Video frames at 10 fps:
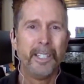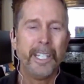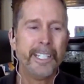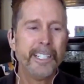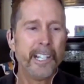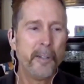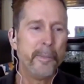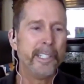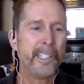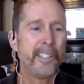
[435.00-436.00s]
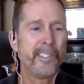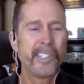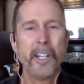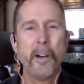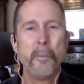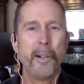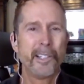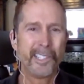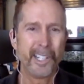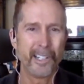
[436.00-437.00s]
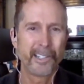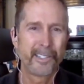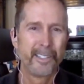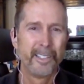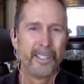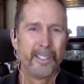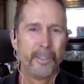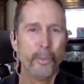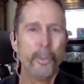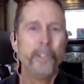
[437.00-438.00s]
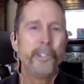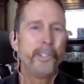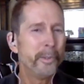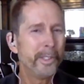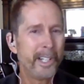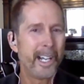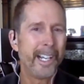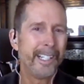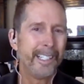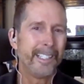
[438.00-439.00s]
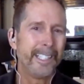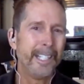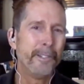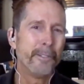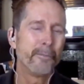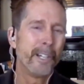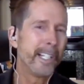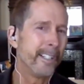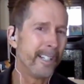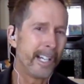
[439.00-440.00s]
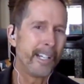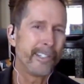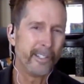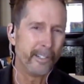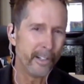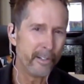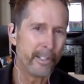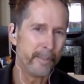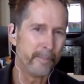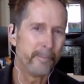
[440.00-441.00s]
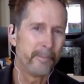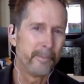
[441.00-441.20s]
and come in to sit amongst us, would you and I even recognize and know him?